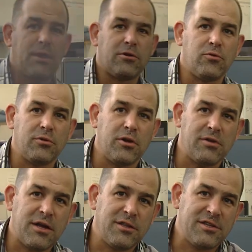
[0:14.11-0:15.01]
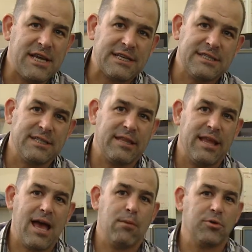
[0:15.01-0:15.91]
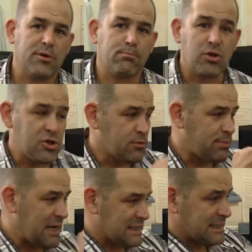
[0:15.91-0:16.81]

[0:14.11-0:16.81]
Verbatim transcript: Patrick Norton here down in the Tekzilla lab with the Printrbot